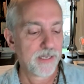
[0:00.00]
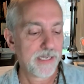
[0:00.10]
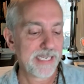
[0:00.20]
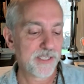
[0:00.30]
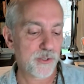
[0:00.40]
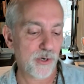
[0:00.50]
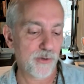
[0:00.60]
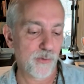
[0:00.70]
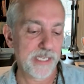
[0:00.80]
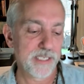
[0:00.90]
is sort of
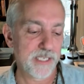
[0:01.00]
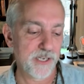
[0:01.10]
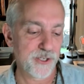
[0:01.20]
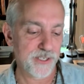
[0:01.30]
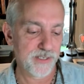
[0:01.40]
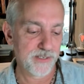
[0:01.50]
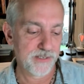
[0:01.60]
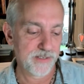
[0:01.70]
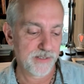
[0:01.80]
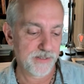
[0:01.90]
the realization
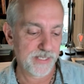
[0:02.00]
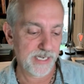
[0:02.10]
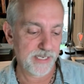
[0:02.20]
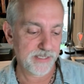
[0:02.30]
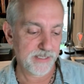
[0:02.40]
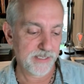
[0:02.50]
that,